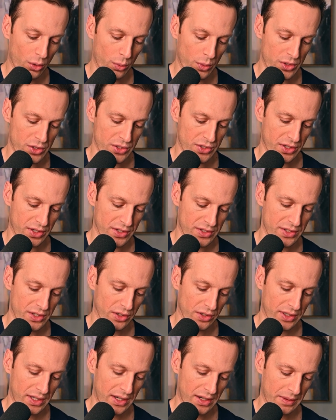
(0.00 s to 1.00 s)
which is a
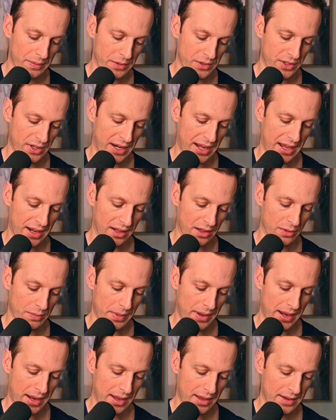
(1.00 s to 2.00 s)
silk here. I'm just gonna handle it with
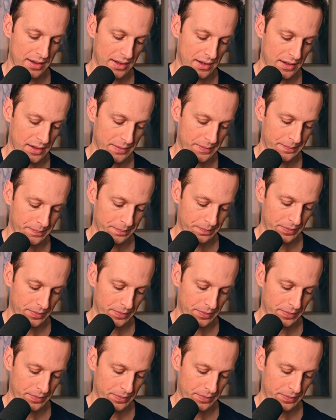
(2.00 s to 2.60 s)
my hand here.